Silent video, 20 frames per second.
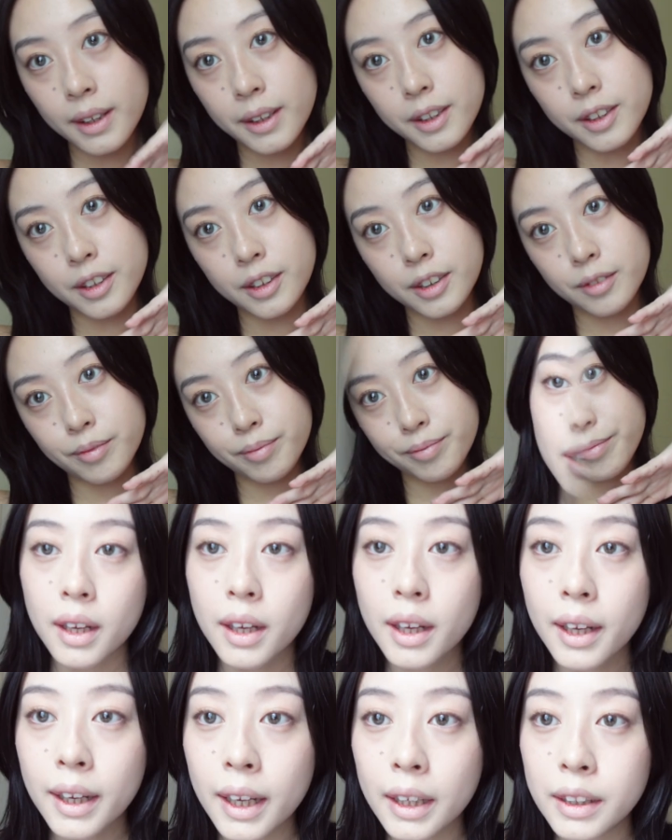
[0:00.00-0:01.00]
yeah.
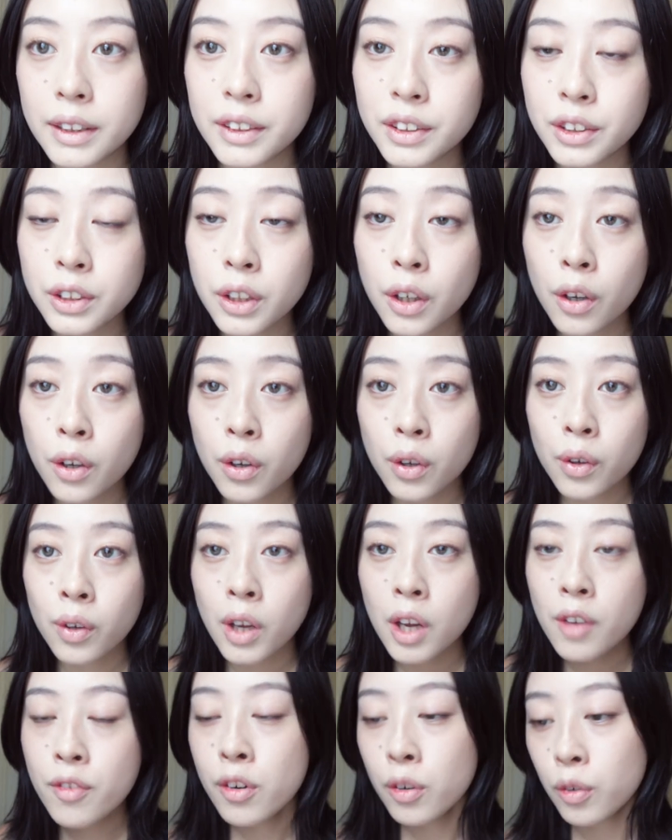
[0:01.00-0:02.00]
Okay, so
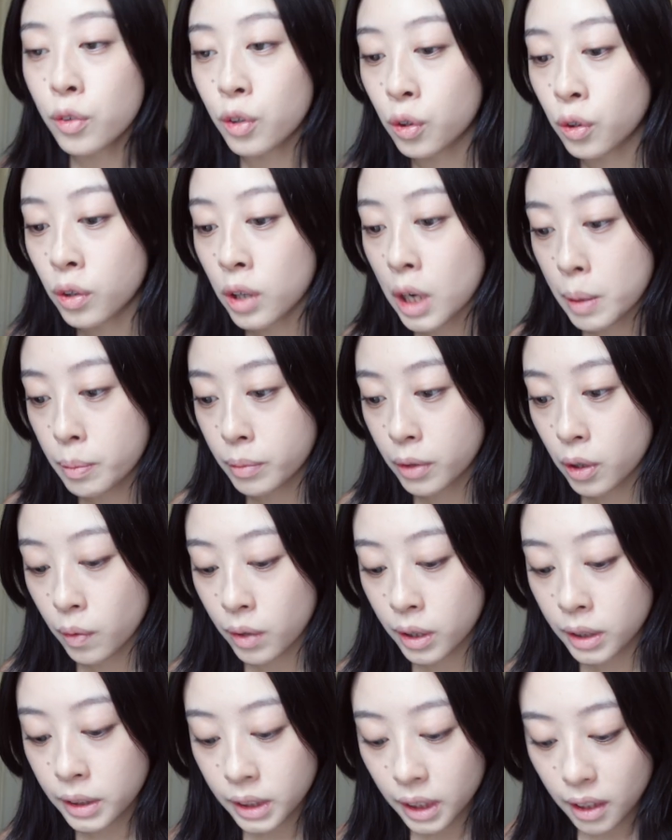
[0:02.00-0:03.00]
overall, I'm
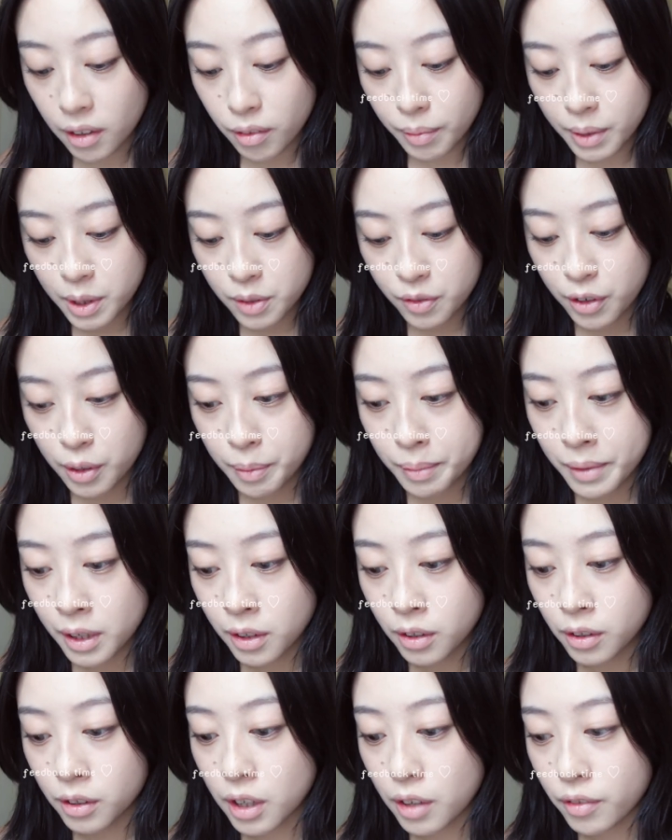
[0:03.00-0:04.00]
going to give my
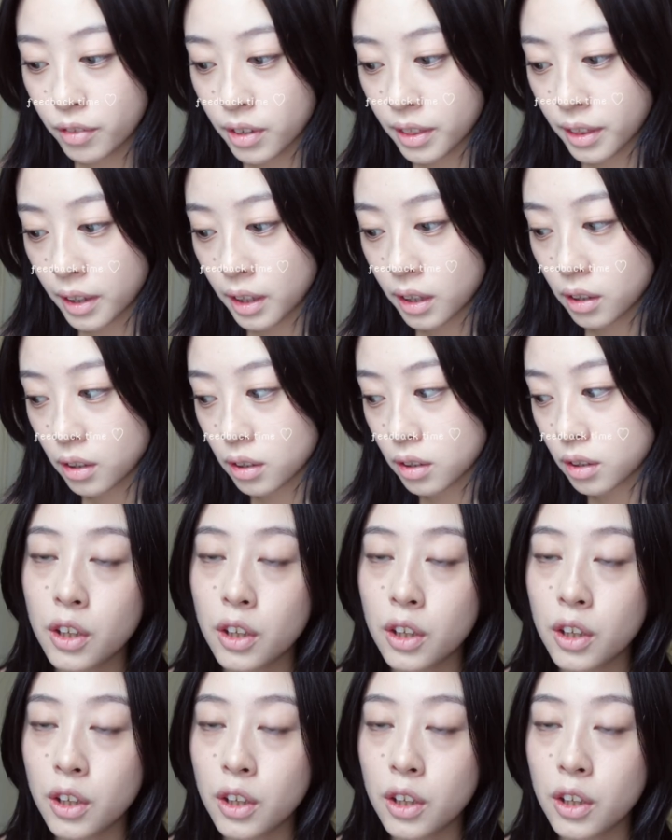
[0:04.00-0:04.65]
feedback on everything.